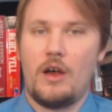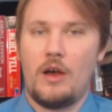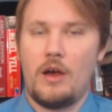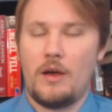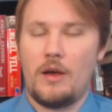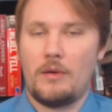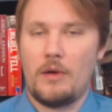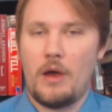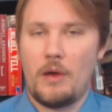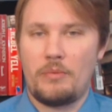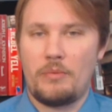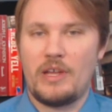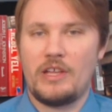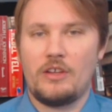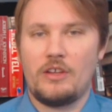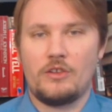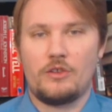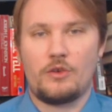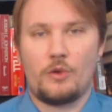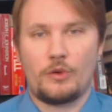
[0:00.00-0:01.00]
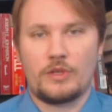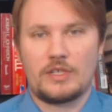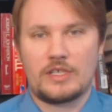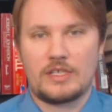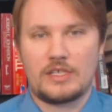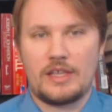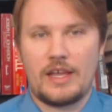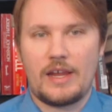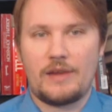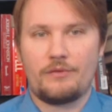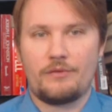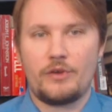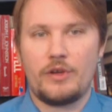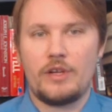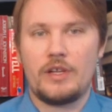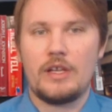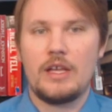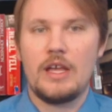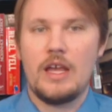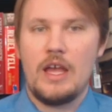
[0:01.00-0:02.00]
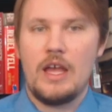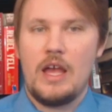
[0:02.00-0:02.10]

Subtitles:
opinion towards slavery.